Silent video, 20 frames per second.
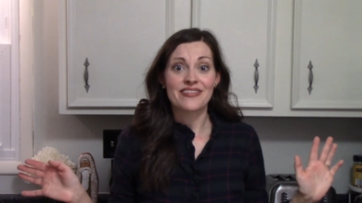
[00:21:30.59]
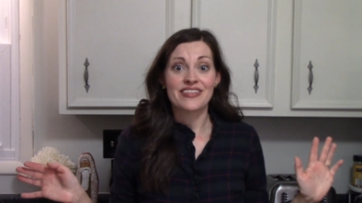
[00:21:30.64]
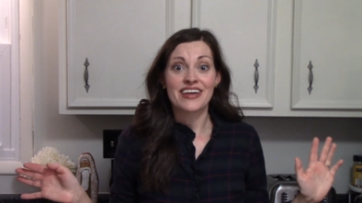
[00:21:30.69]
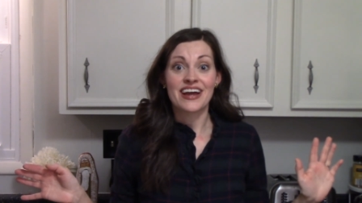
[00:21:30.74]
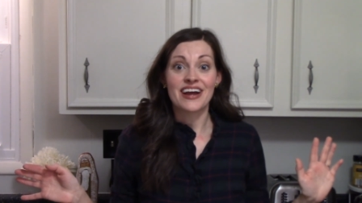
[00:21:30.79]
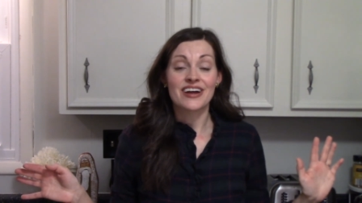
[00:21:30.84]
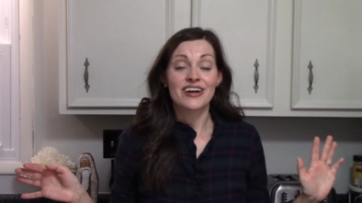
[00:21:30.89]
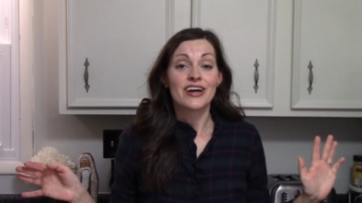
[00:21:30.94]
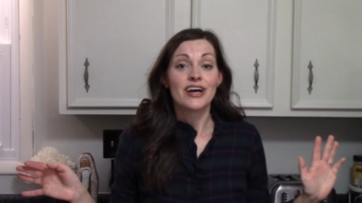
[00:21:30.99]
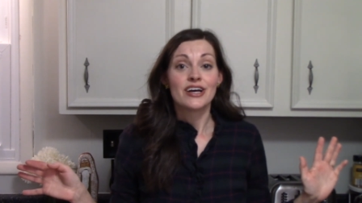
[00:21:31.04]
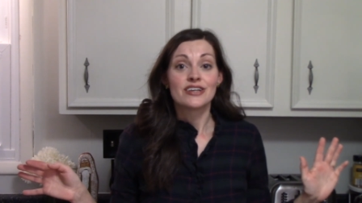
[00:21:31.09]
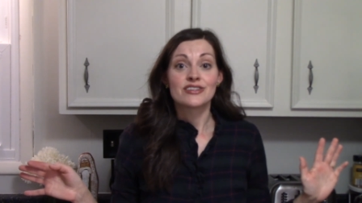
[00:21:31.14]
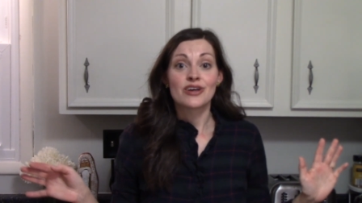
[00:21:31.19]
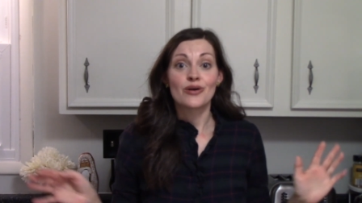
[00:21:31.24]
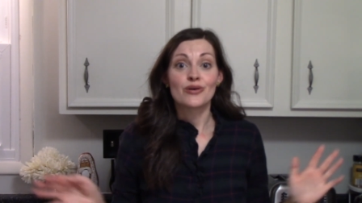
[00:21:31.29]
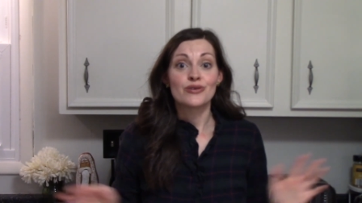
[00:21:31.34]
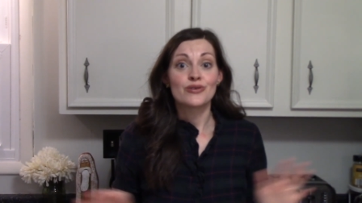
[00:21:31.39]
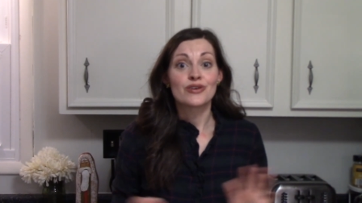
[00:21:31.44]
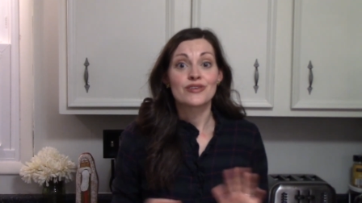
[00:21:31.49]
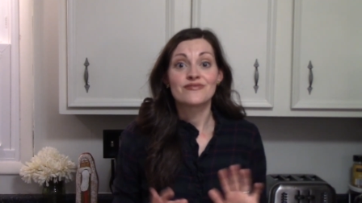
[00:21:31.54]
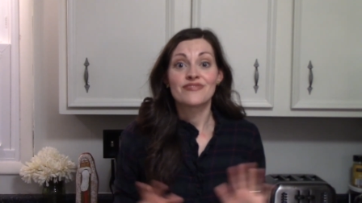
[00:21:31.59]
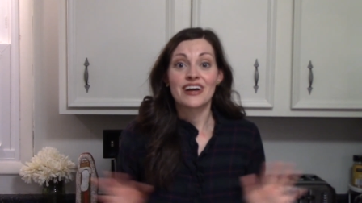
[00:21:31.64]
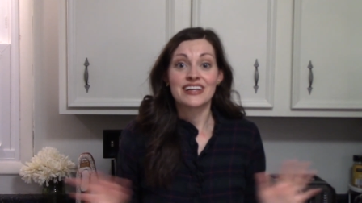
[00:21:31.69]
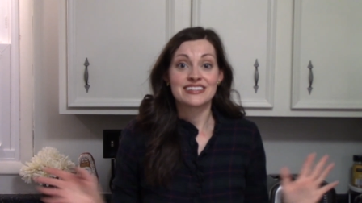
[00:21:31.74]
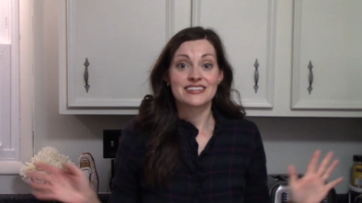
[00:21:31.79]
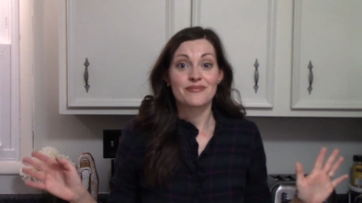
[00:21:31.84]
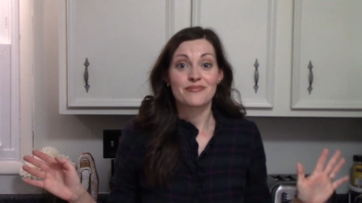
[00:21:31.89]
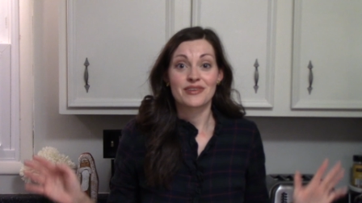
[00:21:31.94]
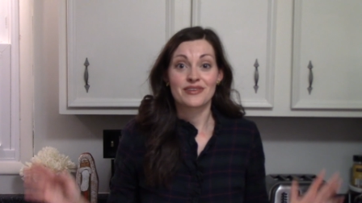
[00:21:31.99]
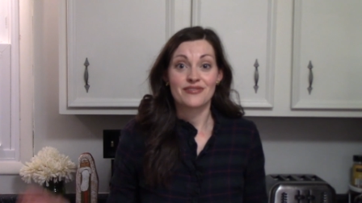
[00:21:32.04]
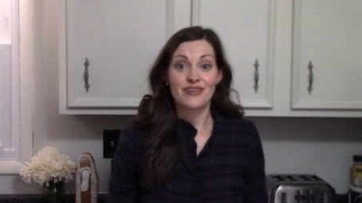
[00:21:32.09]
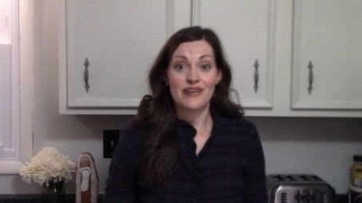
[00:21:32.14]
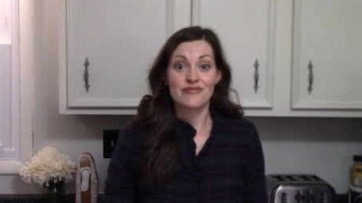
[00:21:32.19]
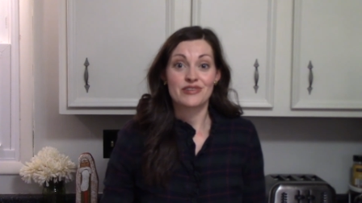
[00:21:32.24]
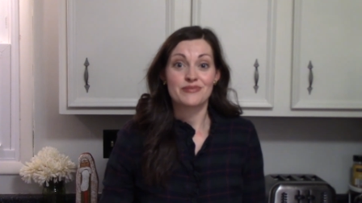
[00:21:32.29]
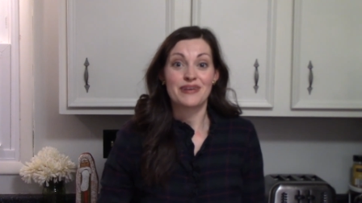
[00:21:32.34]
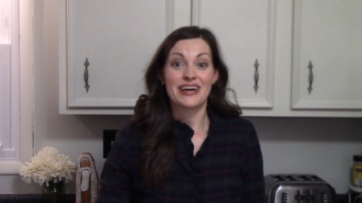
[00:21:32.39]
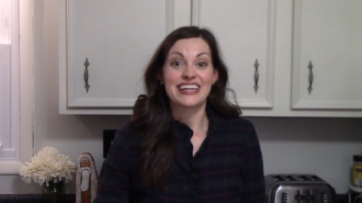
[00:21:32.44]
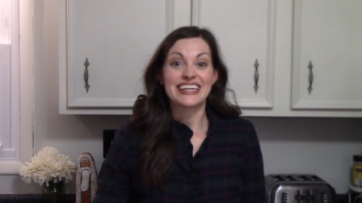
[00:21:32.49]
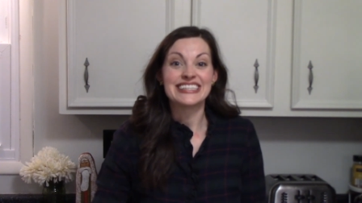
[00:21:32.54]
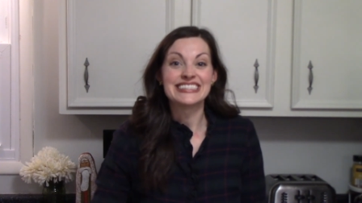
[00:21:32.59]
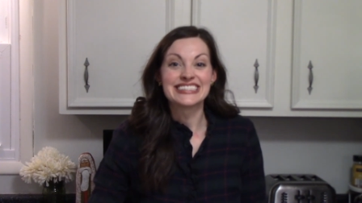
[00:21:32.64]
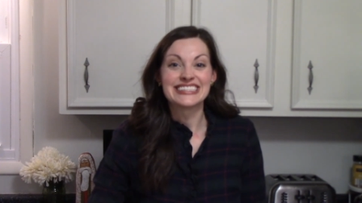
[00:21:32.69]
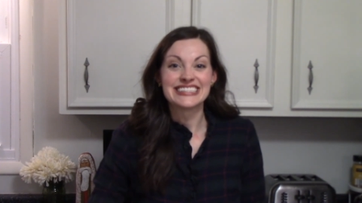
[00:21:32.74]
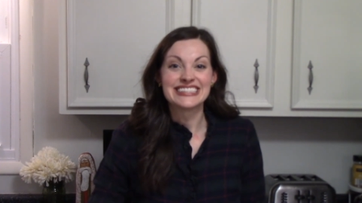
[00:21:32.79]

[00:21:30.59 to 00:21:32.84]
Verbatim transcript: there, so you can find something for everybody.